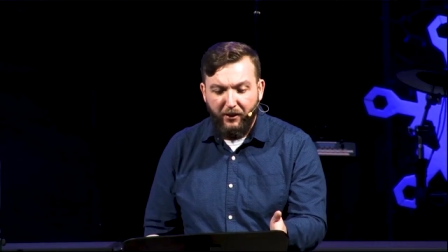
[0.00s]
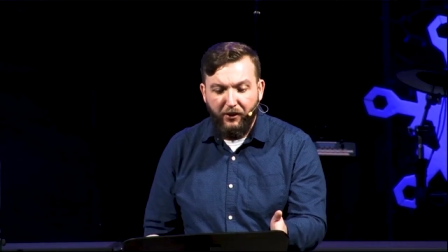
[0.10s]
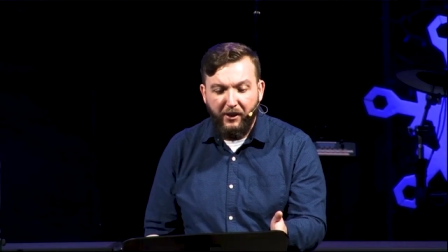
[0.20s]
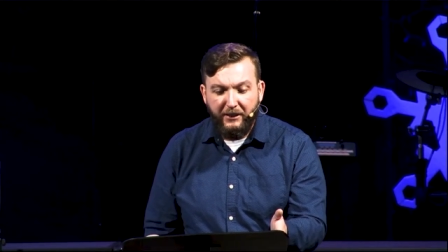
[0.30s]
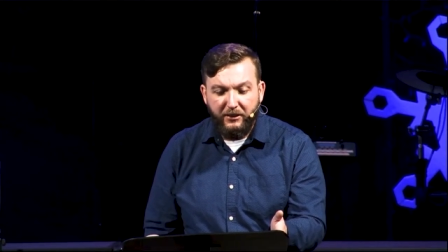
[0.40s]

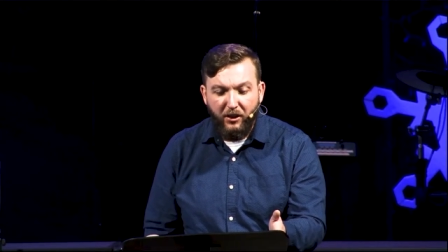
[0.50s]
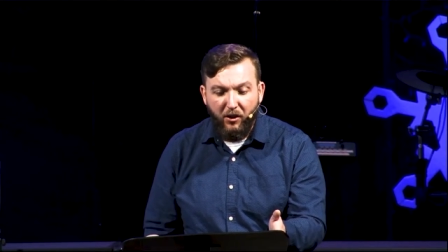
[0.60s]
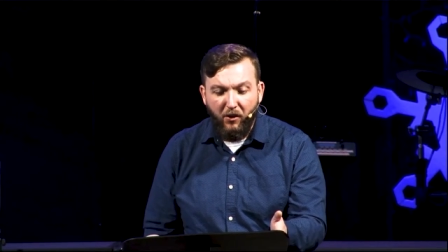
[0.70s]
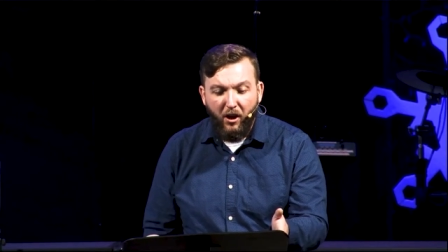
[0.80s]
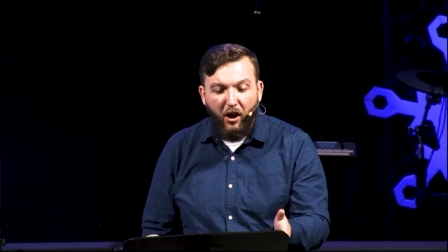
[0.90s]
There is
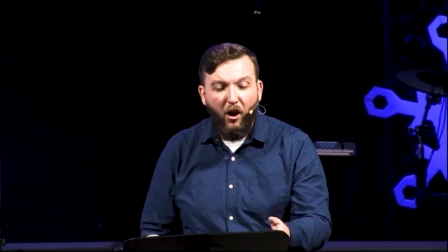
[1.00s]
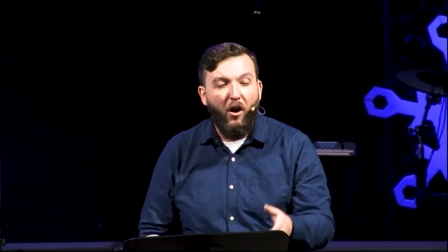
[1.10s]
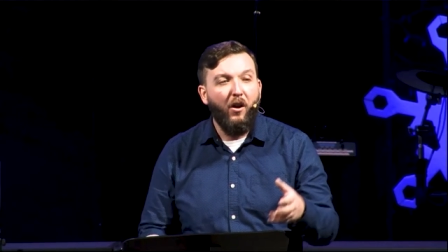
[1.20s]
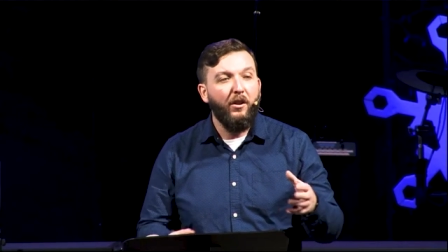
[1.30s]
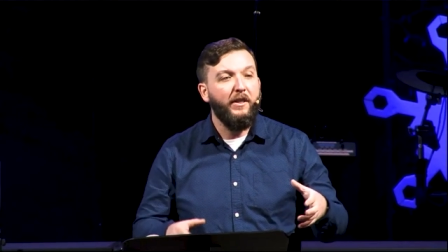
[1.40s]
no
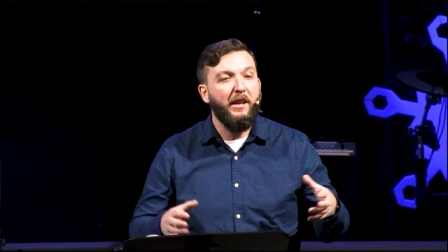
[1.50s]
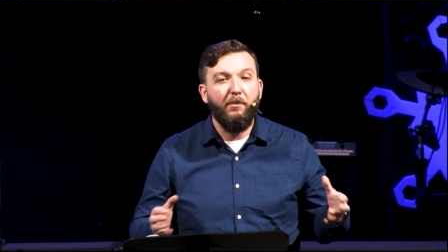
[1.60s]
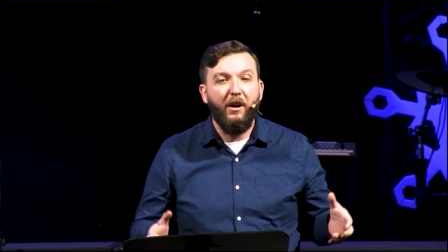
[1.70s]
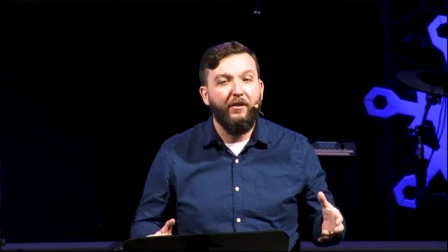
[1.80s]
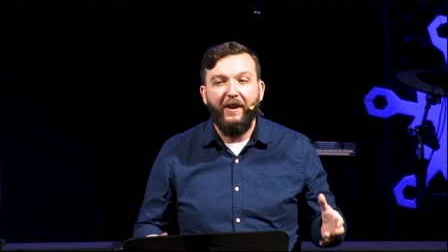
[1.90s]
all the
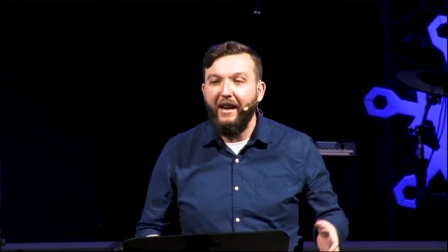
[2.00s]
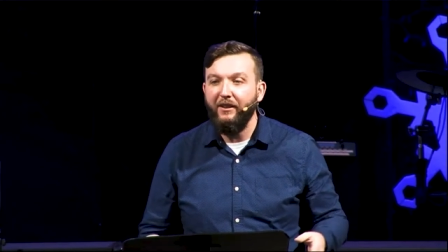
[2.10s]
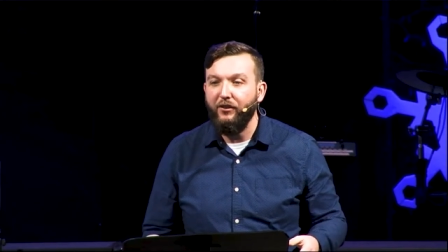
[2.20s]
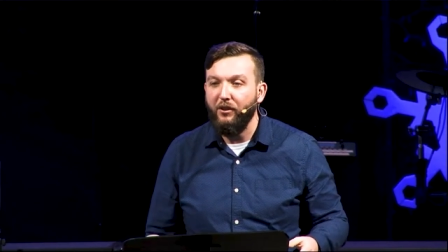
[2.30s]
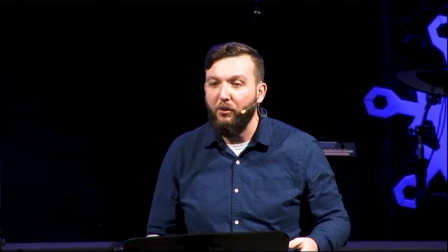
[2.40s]
above
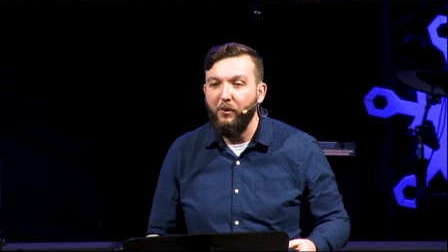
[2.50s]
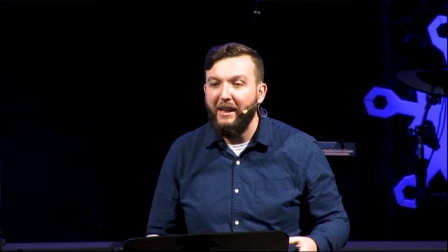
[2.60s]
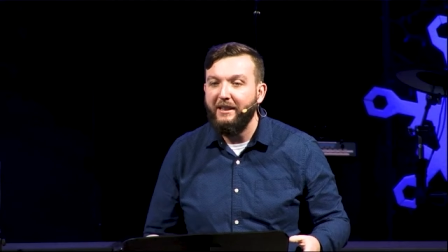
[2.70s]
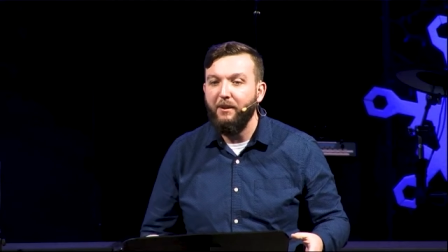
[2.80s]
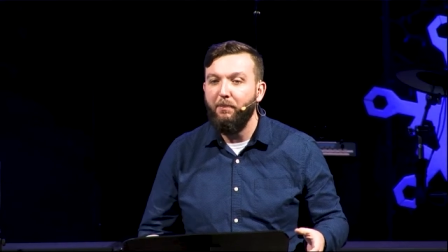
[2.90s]
answer where we
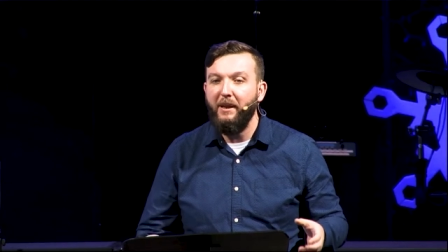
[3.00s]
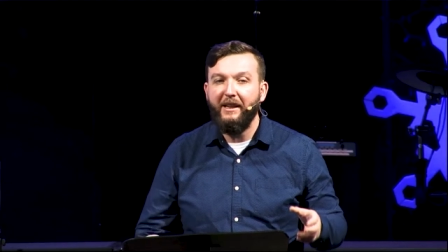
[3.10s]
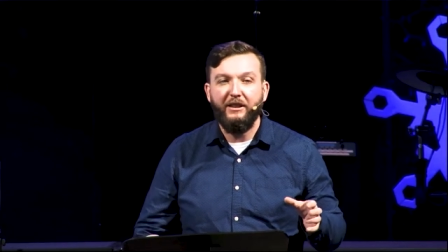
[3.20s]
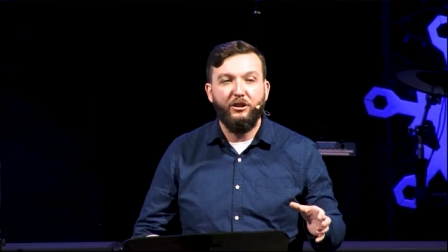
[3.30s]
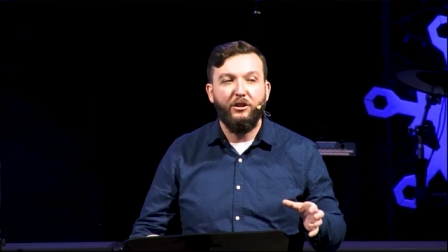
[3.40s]
get to
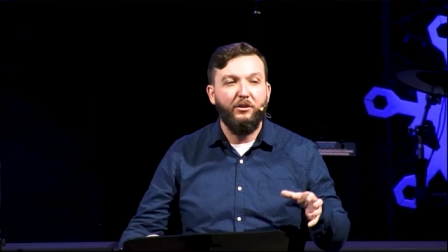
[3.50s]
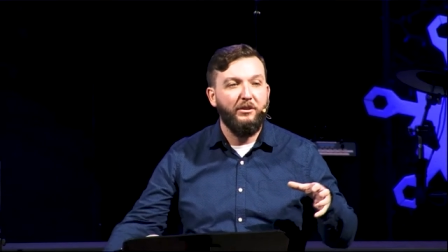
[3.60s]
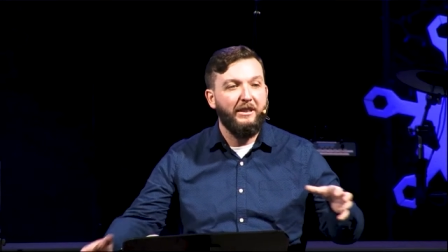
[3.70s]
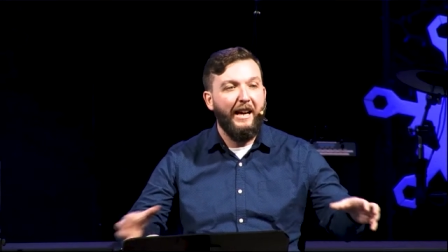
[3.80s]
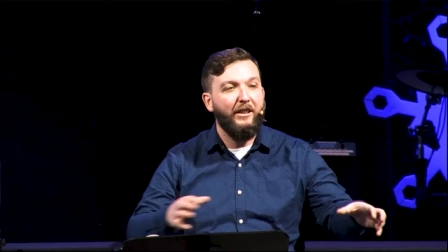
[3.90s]
pick and
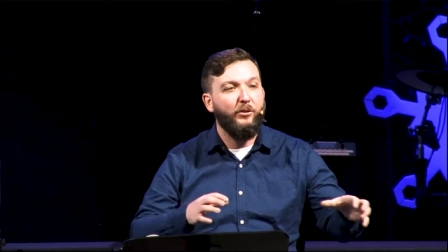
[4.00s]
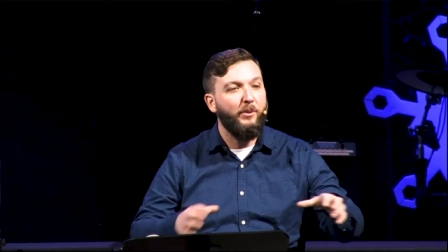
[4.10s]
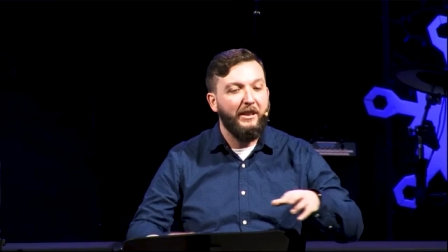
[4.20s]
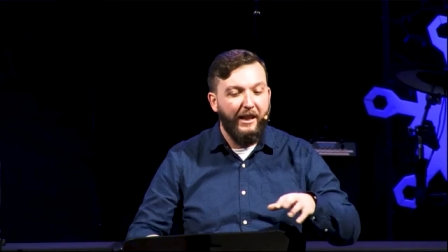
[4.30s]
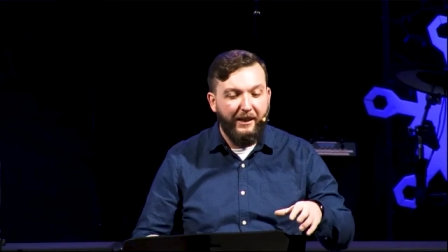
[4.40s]
choose as
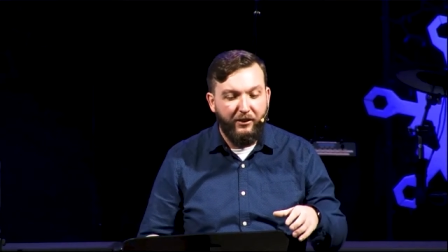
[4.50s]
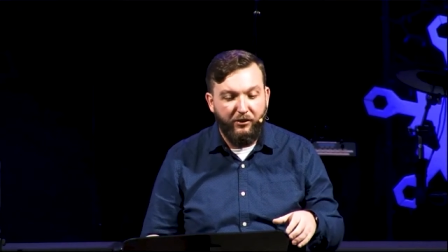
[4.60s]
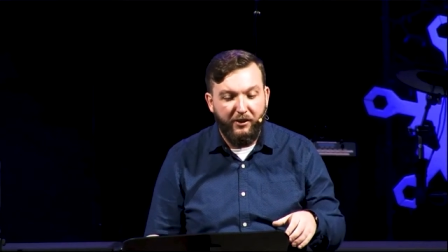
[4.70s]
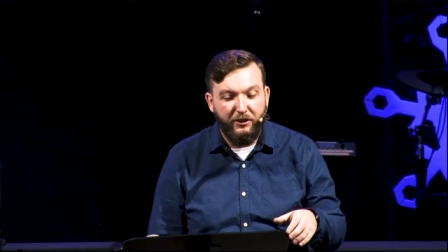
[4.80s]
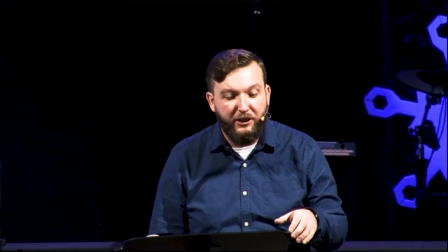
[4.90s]
we like to here.